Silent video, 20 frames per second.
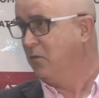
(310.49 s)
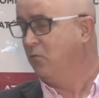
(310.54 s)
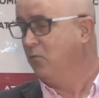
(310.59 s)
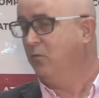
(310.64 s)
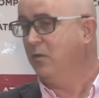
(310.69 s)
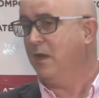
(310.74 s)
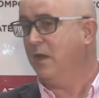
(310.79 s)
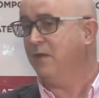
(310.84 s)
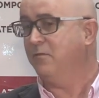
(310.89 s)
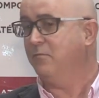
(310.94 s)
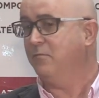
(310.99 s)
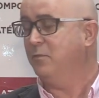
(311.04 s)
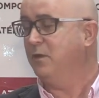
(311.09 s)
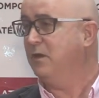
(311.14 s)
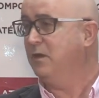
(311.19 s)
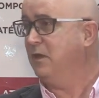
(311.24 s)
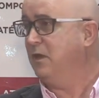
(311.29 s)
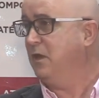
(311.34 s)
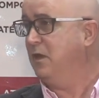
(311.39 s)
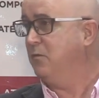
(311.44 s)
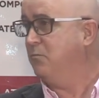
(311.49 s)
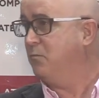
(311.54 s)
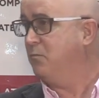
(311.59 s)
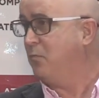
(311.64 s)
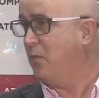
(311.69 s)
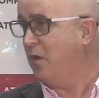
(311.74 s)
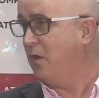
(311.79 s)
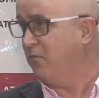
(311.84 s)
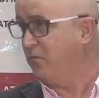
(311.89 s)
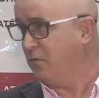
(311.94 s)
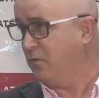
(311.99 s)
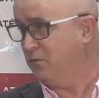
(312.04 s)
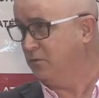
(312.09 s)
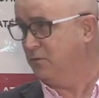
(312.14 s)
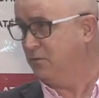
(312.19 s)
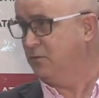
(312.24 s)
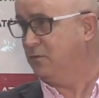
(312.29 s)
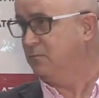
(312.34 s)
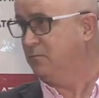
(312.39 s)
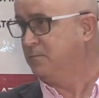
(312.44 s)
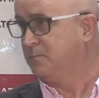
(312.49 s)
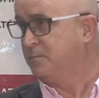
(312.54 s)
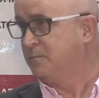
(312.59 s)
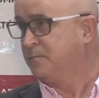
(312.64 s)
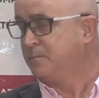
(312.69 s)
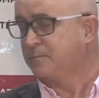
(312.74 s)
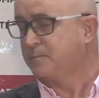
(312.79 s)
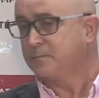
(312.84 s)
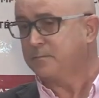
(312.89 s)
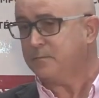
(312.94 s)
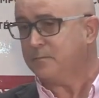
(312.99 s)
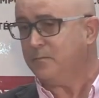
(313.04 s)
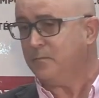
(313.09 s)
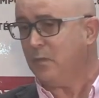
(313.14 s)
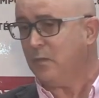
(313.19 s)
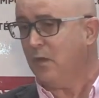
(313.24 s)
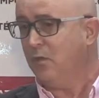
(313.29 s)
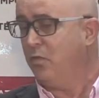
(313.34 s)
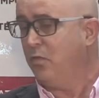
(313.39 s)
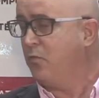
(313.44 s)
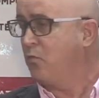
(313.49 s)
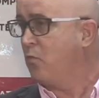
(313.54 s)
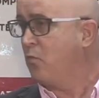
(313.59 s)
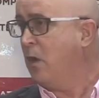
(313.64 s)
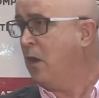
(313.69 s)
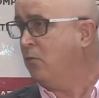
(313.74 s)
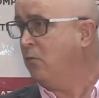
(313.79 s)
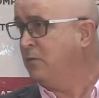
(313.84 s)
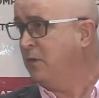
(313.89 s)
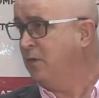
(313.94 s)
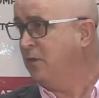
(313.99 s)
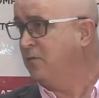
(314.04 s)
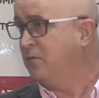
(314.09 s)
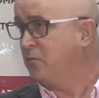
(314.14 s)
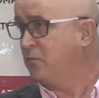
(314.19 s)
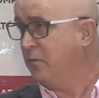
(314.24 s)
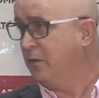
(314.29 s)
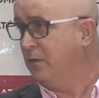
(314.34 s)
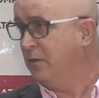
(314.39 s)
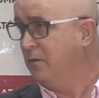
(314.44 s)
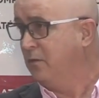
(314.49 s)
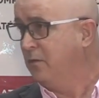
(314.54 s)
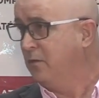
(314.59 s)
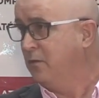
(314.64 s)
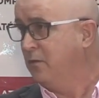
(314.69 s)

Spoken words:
We have been impoverished throughout history,